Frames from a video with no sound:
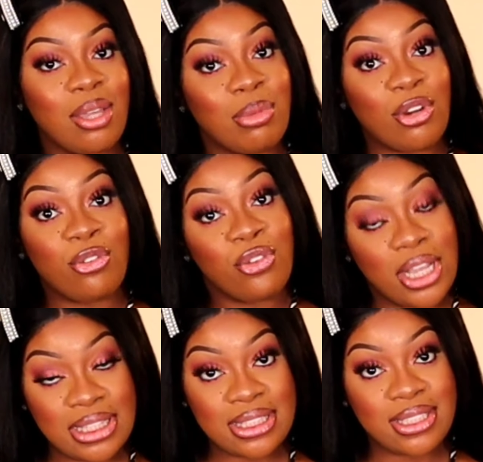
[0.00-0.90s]
And my
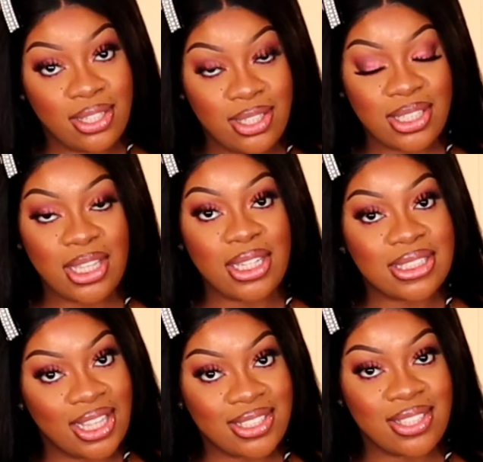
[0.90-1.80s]
friends can
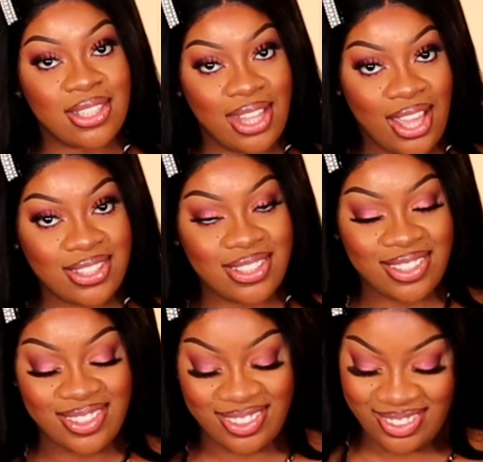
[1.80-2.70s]
attest to
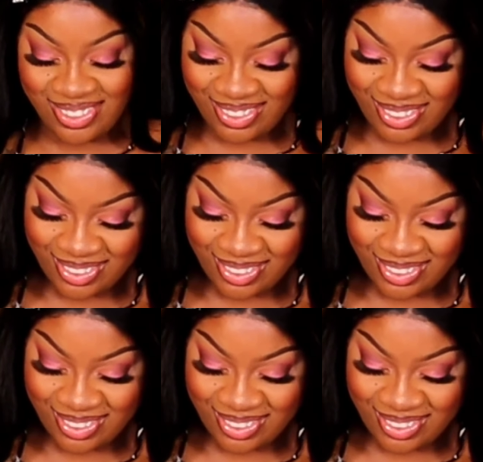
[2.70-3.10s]
that.